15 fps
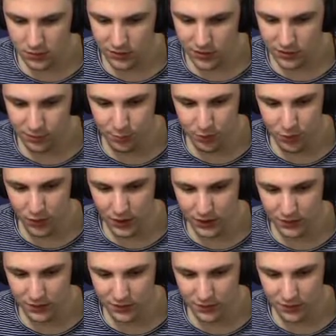She has a
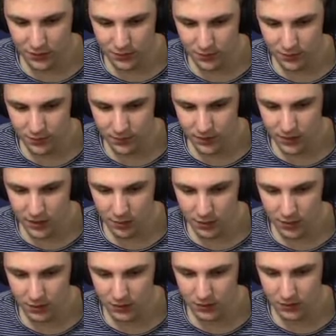point.
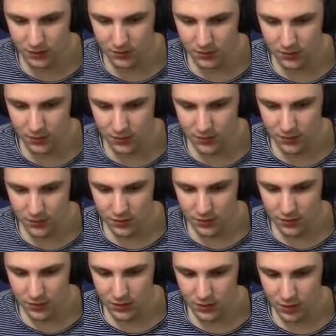Come on.
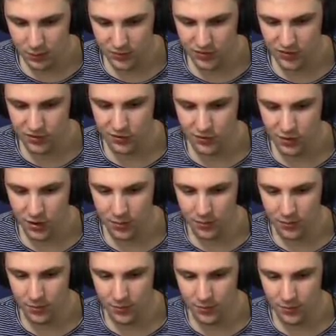Help sister up.